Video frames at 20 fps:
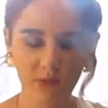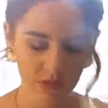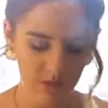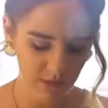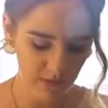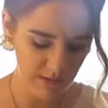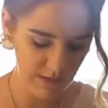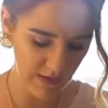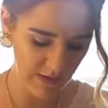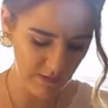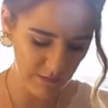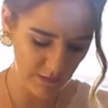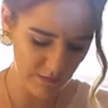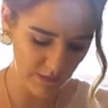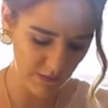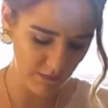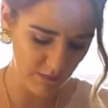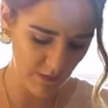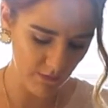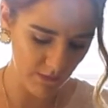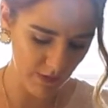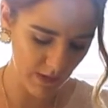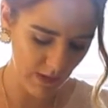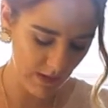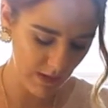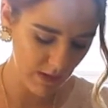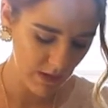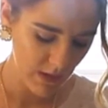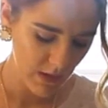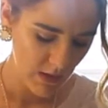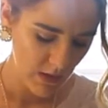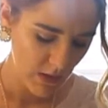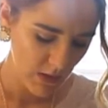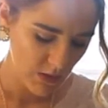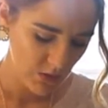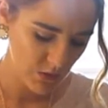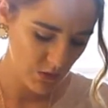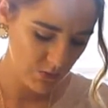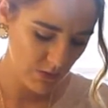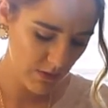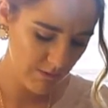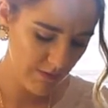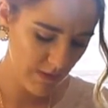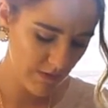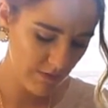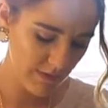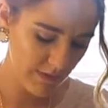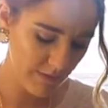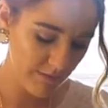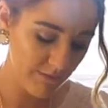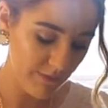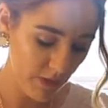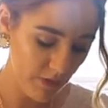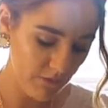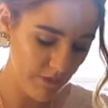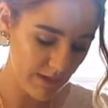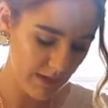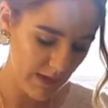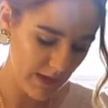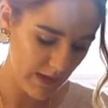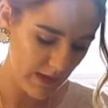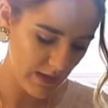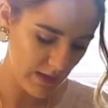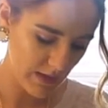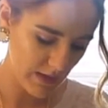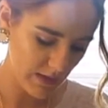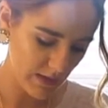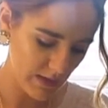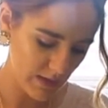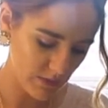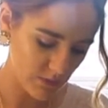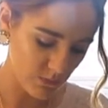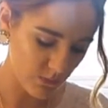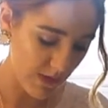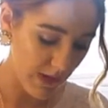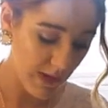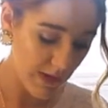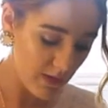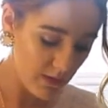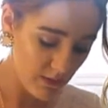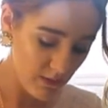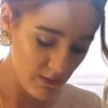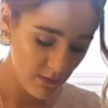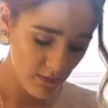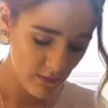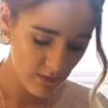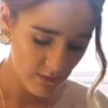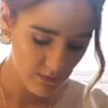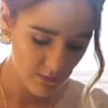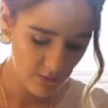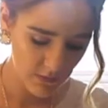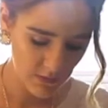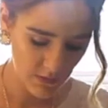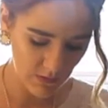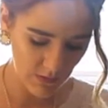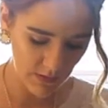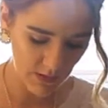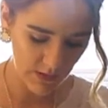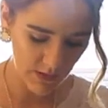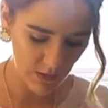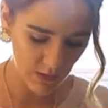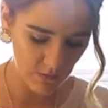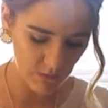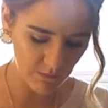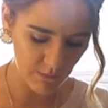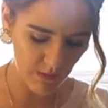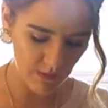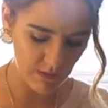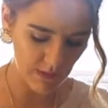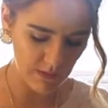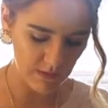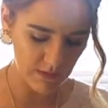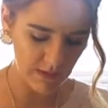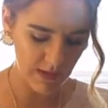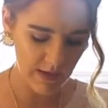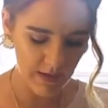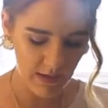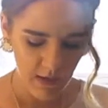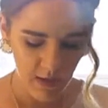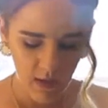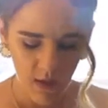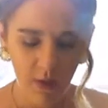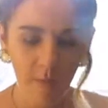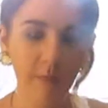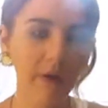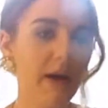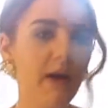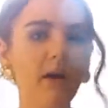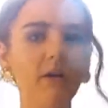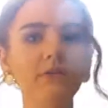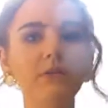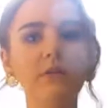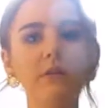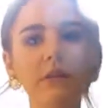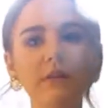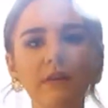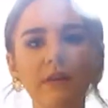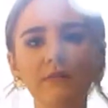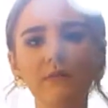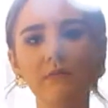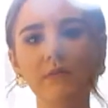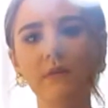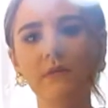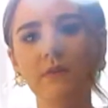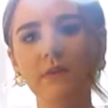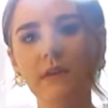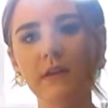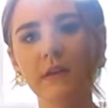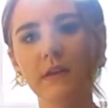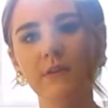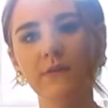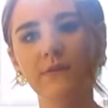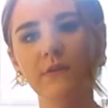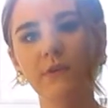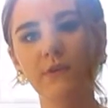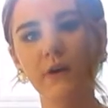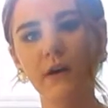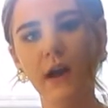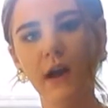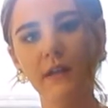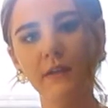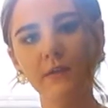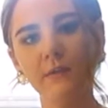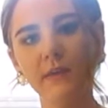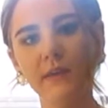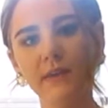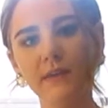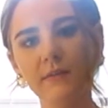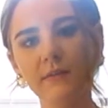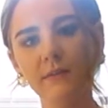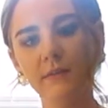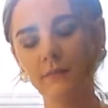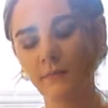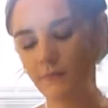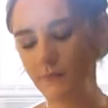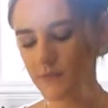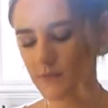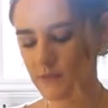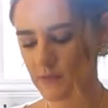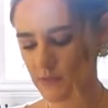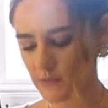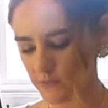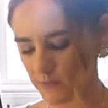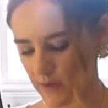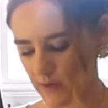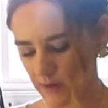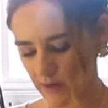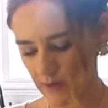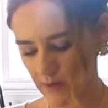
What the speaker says: too. It doesn't have to be red velvet cake. Just red velvet cake is red, so it kind of goes with Valentine's Day. But I also think this would be really good for Halloween. Since it's red,